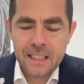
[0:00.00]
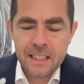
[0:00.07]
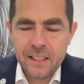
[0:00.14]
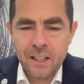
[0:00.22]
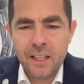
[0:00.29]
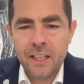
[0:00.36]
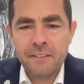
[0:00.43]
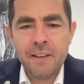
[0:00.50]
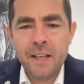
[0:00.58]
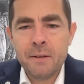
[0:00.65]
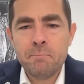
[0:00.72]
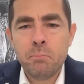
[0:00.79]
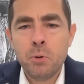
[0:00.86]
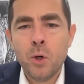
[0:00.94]
not
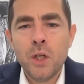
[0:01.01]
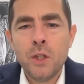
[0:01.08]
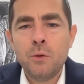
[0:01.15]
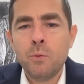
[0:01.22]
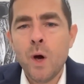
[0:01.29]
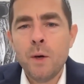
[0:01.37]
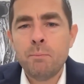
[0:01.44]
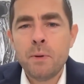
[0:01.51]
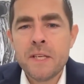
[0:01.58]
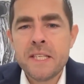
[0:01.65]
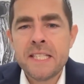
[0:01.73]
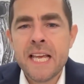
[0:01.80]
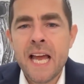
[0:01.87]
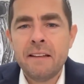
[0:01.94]
even
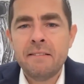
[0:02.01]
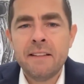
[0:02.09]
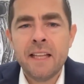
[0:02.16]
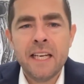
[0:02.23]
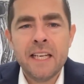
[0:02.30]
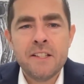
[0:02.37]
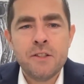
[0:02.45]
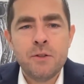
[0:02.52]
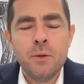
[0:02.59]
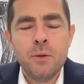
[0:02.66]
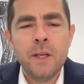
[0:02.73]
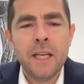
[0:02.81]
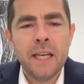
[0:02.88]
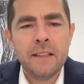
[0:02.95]
0.1% that is
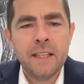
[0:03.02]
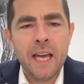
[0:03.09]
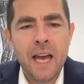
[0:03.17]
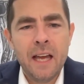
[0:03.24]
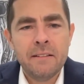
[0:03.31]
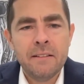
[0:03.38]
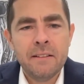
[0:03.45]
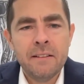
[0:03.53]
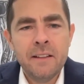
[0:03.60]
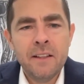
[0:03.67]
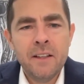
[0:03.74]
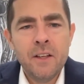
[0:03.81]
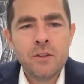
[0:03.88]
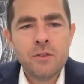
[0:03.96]
doing it yet.
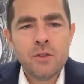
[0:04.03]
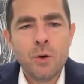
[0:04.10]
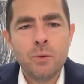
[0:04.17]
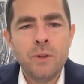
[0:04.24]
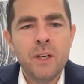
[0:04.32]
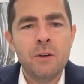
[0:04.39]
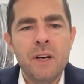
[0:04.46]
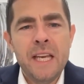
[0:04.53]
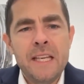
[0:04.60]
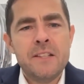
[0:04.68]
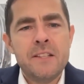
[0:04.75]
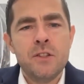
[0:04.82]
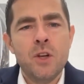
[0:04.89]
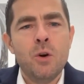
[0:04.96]
So there
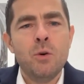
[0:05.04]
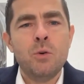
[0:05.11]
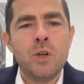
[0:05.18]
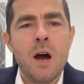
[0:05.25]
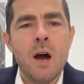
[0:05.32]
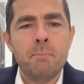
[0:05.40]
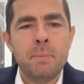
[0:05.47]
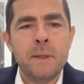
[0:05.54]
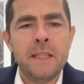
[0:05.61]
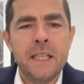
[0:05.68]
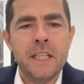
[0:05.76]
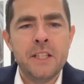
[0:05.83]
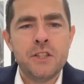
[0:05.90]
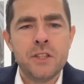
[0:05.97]
is no
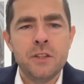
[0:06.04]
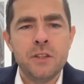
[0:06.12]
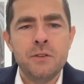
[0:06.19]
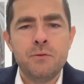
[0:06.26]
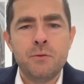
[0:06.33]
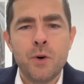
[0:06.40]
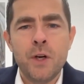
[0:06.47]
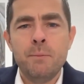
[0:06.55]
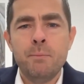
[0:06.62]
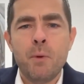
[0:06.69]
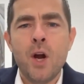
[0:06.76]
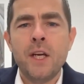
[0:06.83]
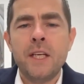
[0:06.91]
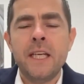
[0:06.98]
competition for the
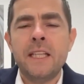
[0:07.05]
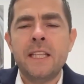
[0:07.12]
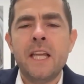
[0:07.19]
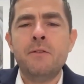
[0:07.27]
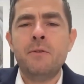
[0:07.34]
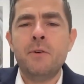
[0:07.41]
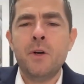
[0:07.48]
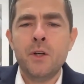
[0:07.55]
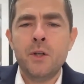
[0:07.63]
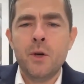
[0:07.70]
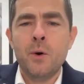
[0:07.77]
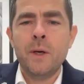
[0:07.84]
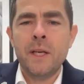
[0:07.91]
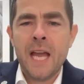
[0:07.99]
market that we're
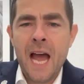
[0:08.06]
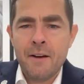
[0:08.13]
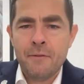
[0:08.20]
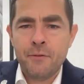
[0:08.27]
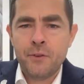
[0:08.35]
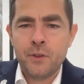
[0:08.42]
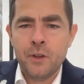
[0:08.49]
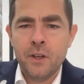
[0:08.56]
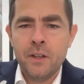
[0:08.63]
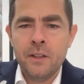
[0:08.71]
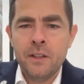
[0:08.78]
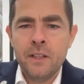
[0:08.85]
going after.